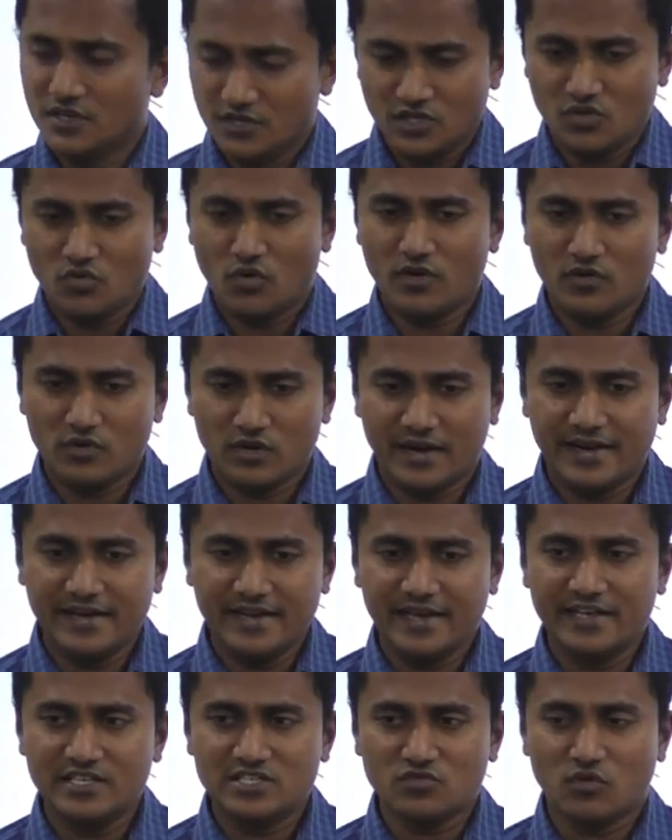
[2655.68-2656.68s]
Your
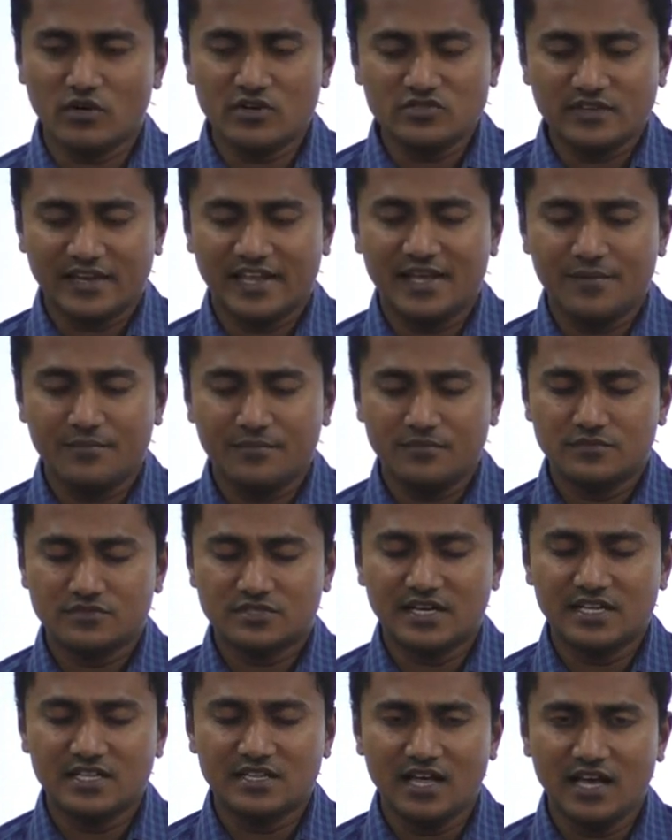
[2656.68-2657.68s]
idea is, what is your aim?
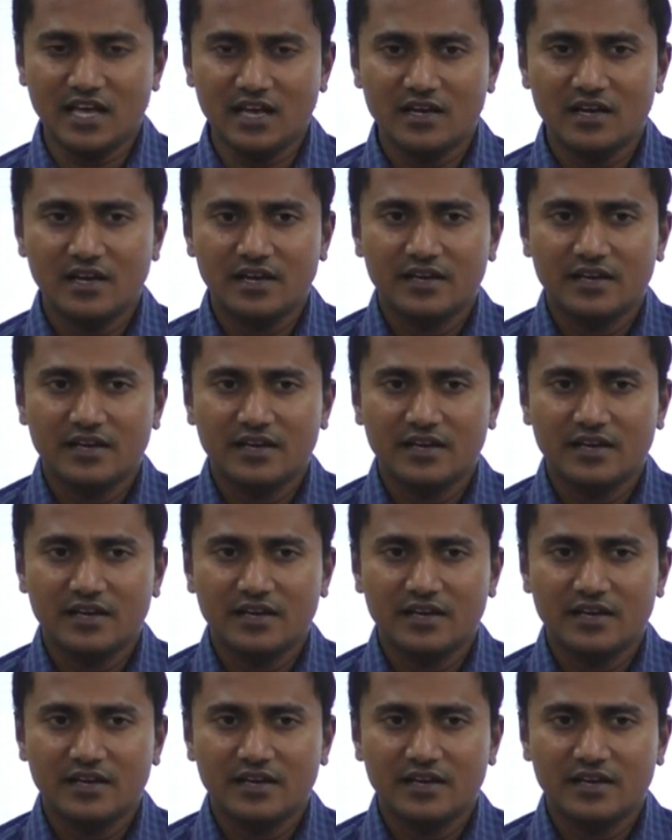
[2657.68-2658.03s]
Study the